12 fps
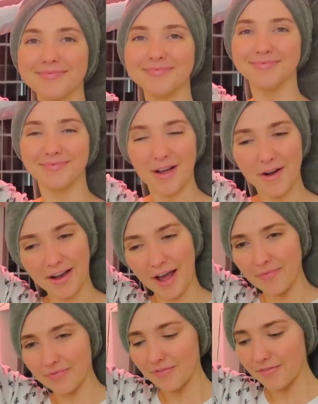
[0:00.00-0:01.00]
Mm,
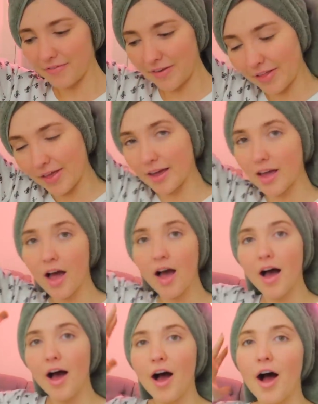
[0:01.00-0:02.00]
okay, feeling
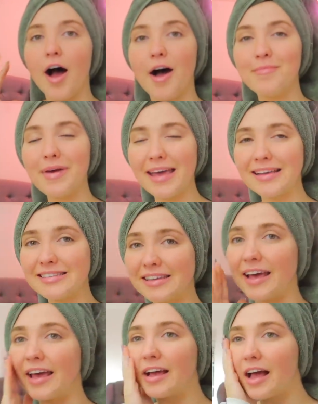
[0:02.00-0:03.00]

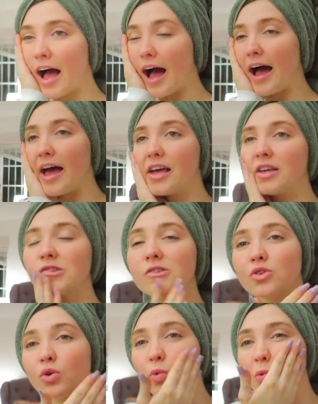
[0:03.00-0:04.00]
amazing. I
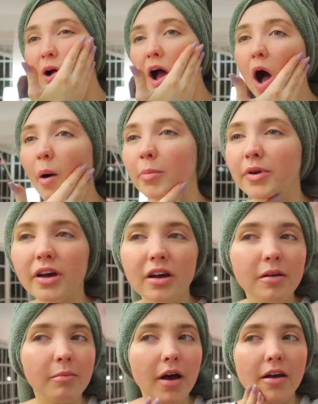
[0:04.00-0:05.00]
scrubbed
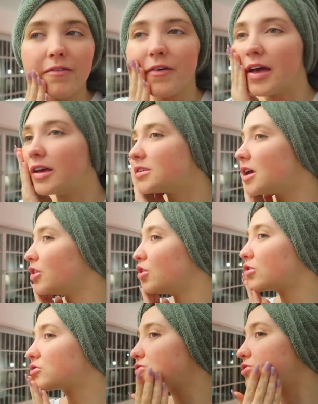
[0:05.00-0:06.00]
my face. It
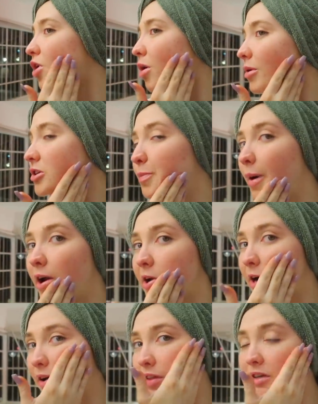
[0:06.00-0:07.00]
looks so much
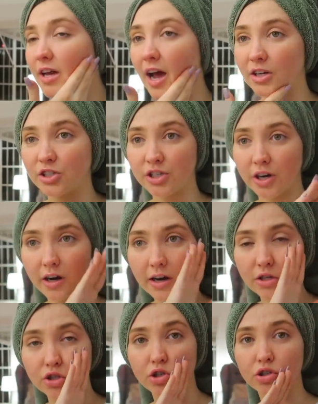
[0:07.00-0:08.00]
better and the texture
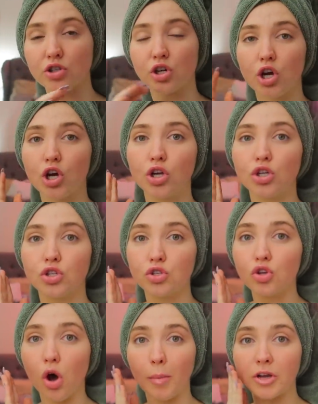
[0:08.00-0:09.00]
is just
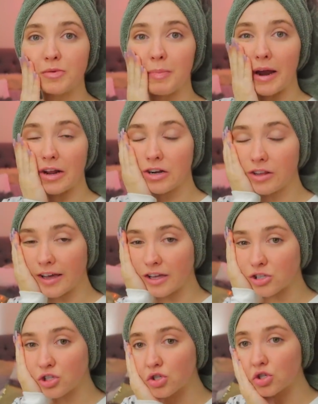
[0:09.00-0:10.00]
so much better. Like
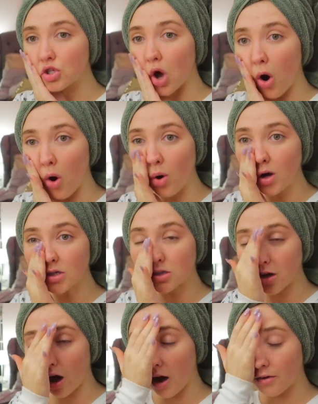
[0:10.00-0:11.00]
it's so
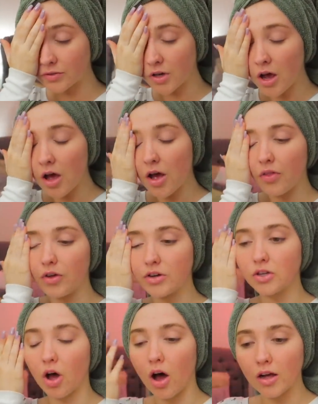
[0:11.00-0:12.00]
soft.
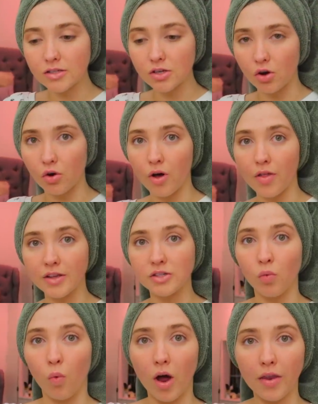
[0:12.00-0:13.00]
There's also
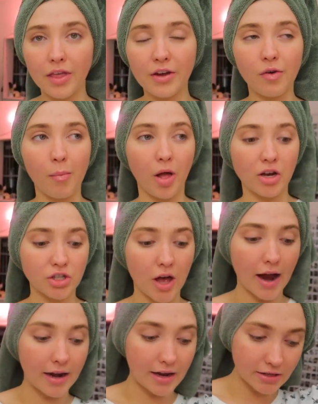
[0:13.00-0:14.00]
this one thing from Lush
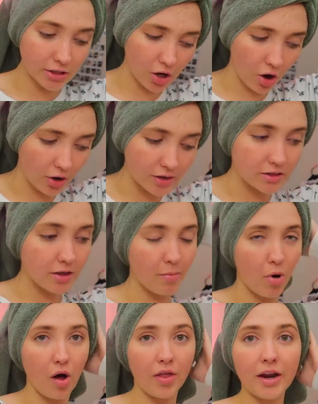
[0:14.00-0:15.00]
that I need to go because the
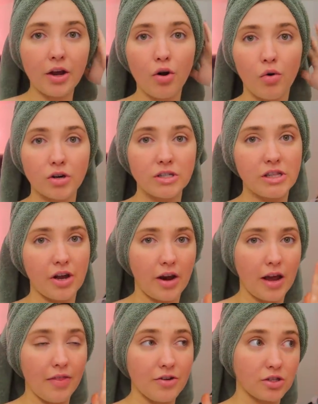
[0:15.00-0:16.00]
mall that I go to Orange
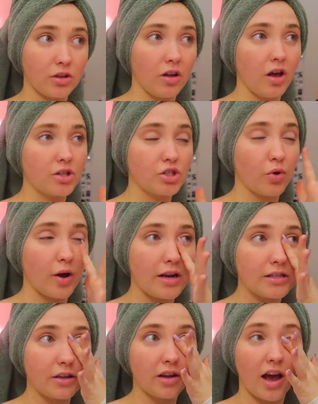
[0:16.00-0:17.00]
Theory in, there's a Lush, so I
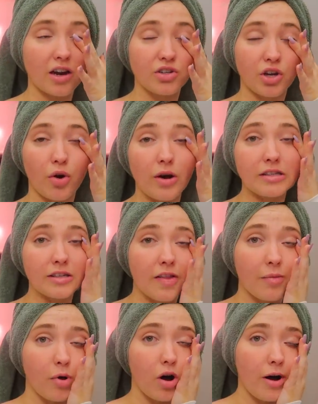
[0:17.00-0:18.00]
need to like actually go
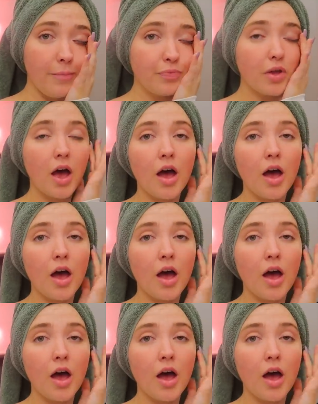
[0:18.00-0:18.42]
inside the mall.